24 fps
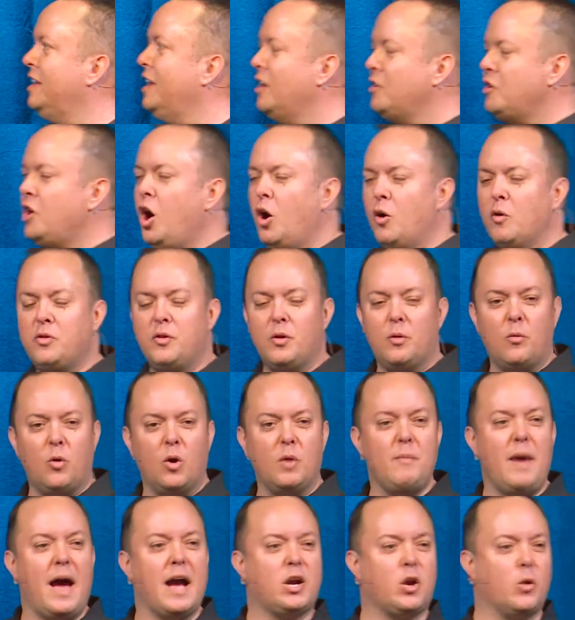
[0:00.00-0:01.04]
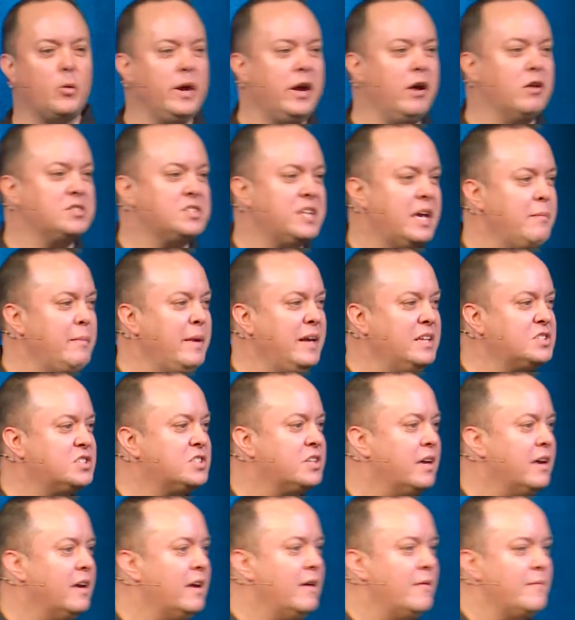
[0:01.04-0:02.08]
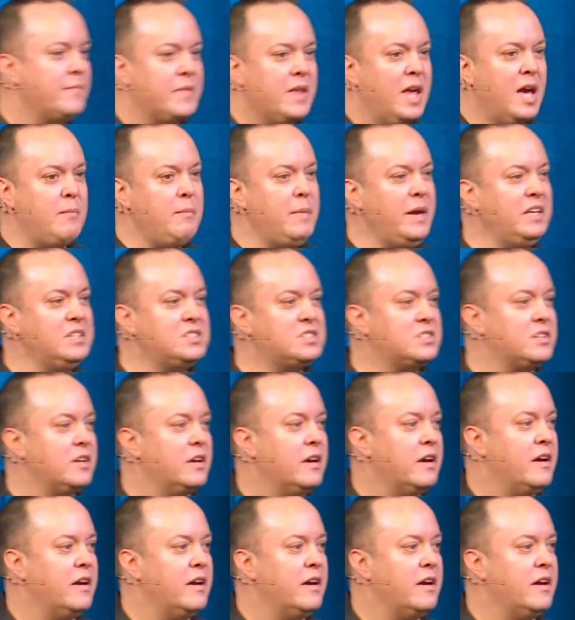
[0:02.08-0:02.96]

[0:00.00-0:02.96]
No, the word makarios, it means